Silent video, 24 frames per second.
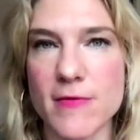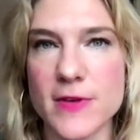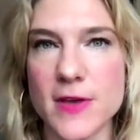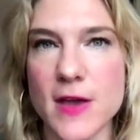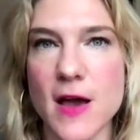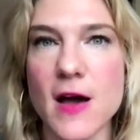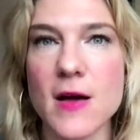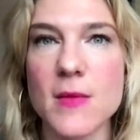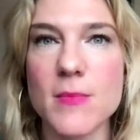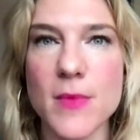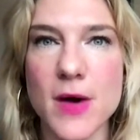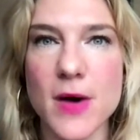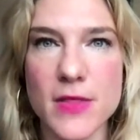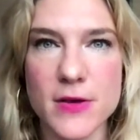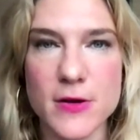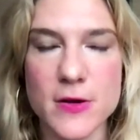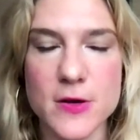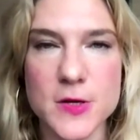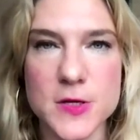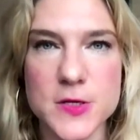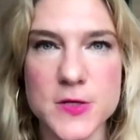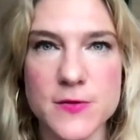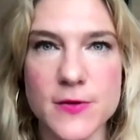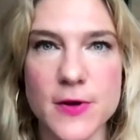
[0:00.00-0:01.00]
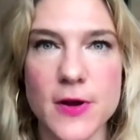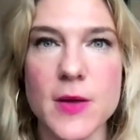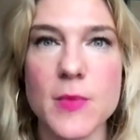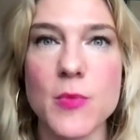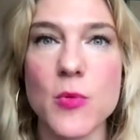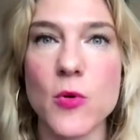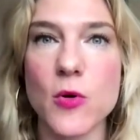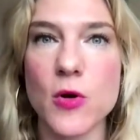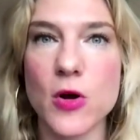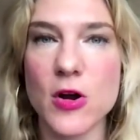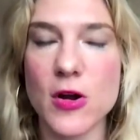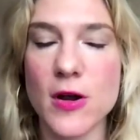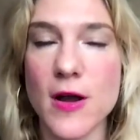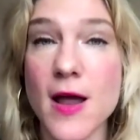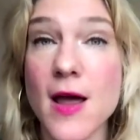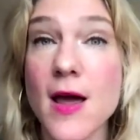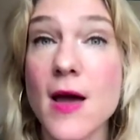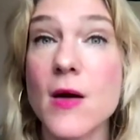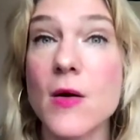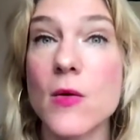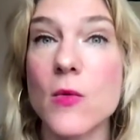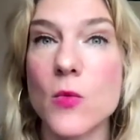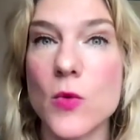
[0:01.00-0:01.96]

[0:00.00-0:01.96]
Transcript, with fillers: of young mothers, very poor